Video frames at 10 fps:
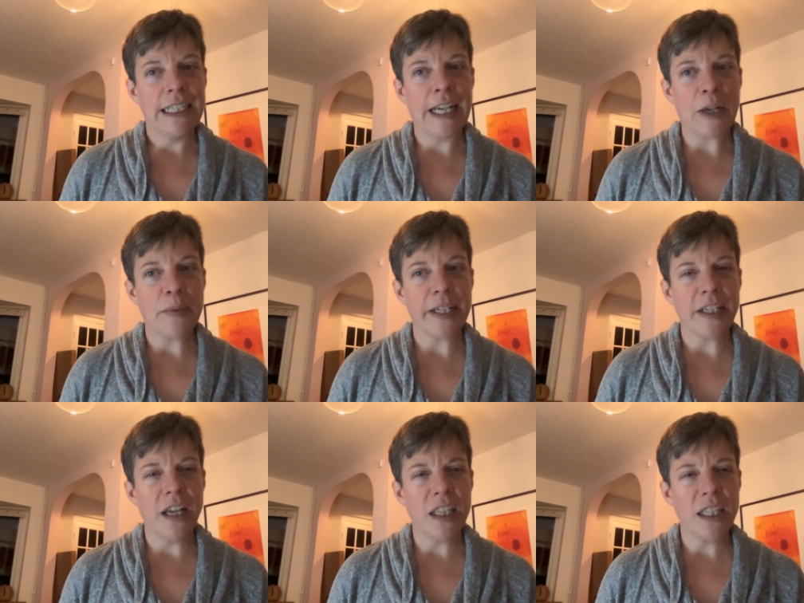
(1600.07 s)
And I'm
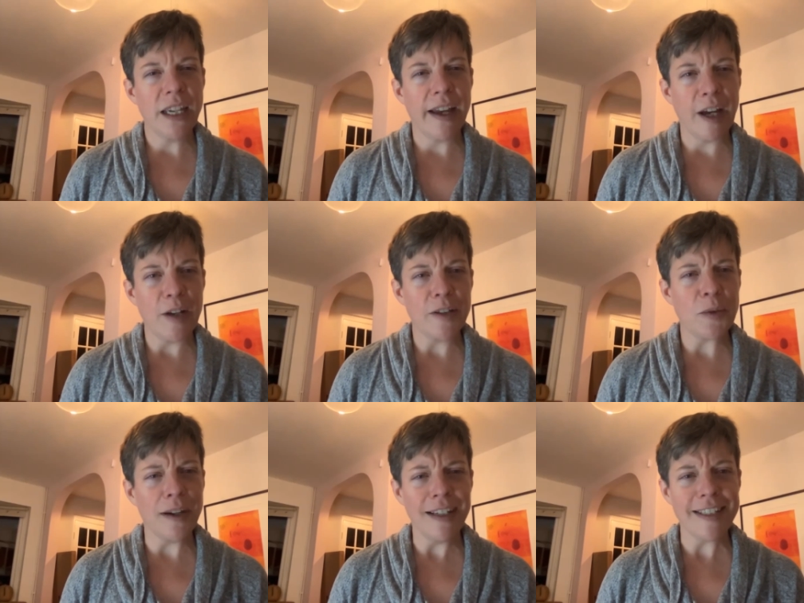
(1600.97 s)
like, nothing happened. You
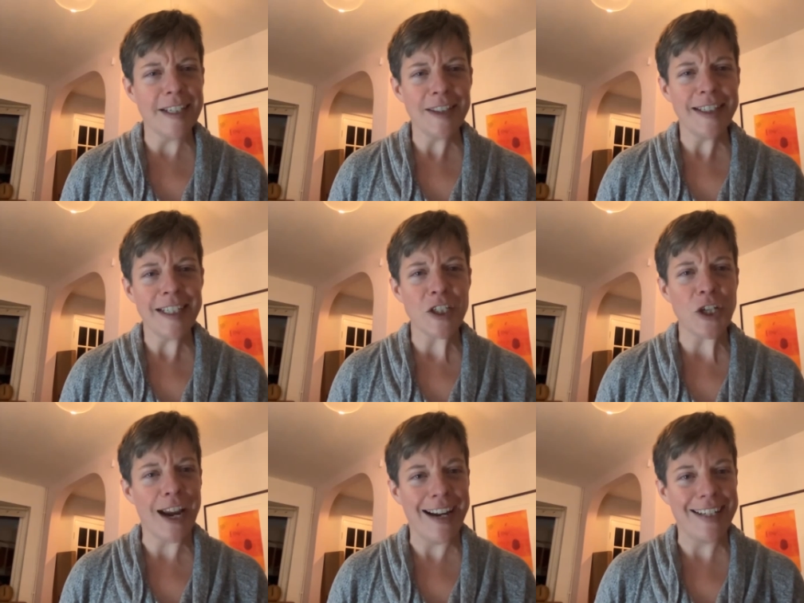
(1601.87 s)
guys, nothing has
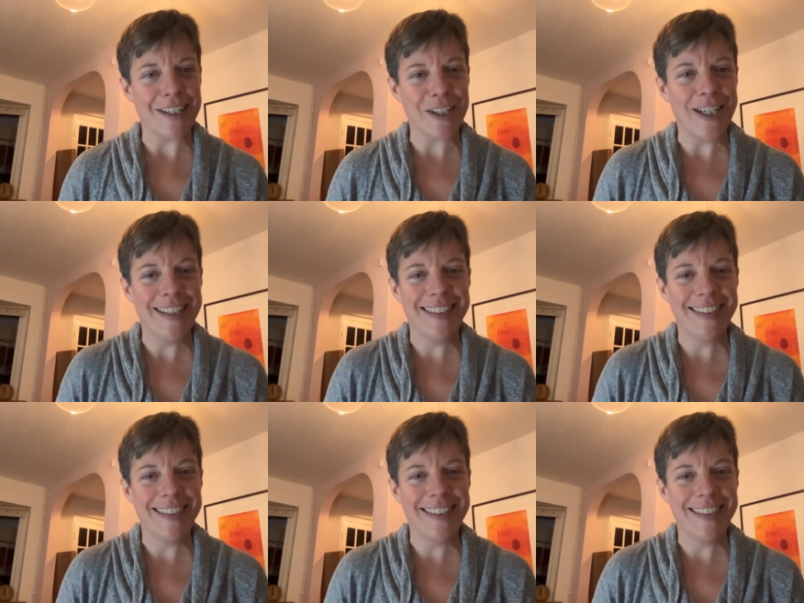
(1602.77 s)
changed.